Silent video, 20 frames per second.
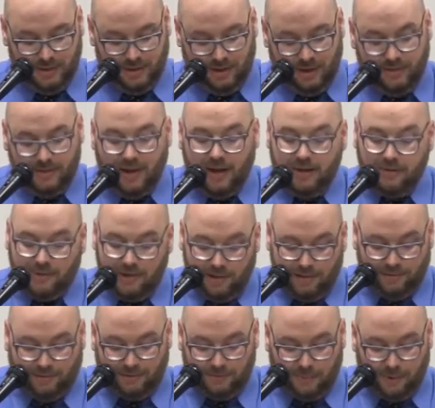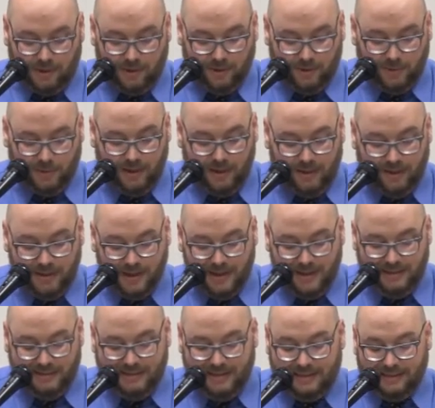On the Henry Hudson Parkway,
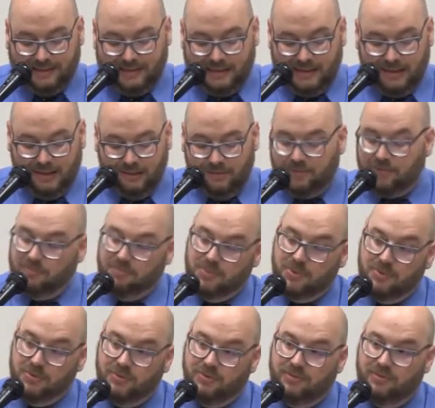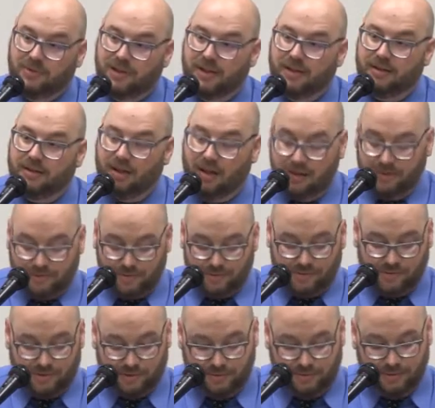dead leaves move like lost
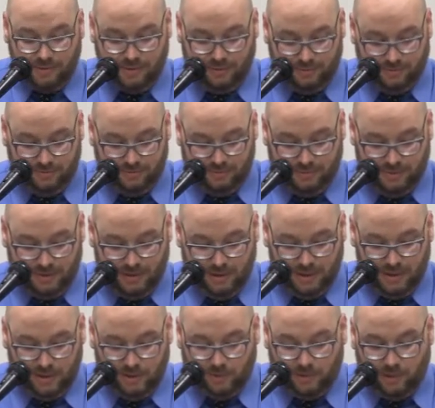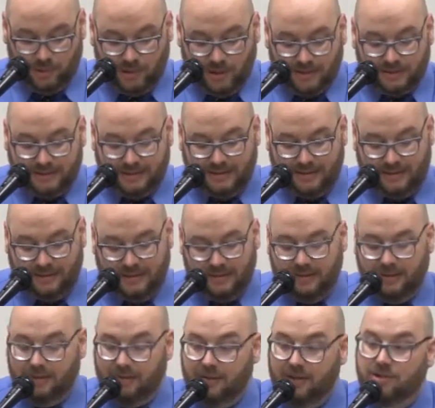children. Reluctantly,
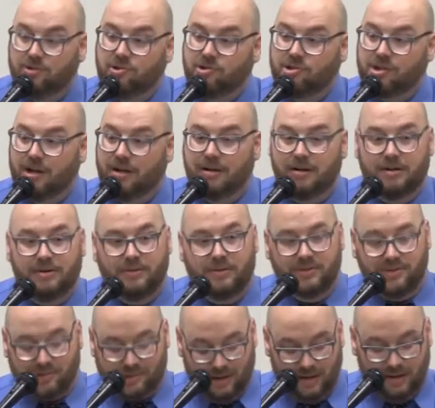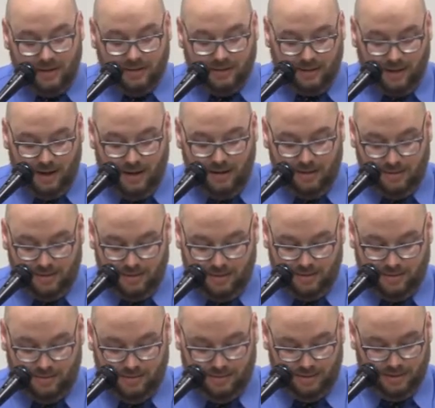they share the stale air.
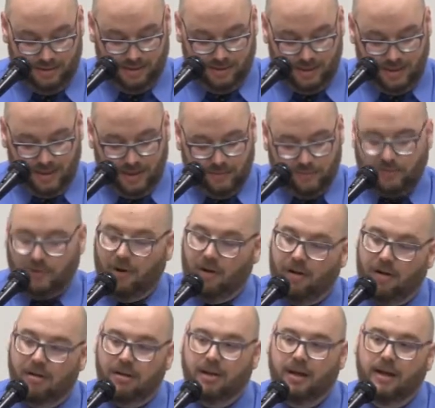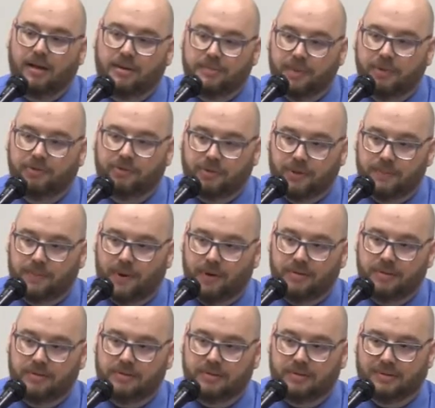For all elementary
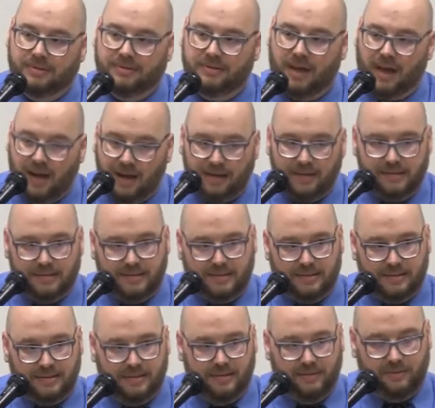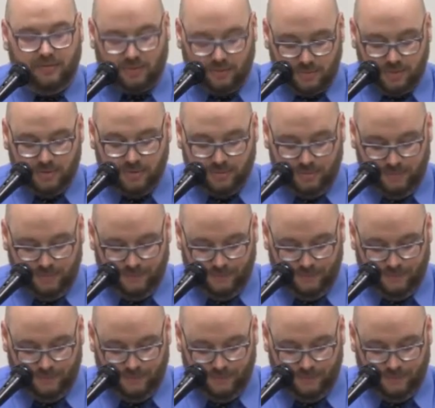particles, X is true.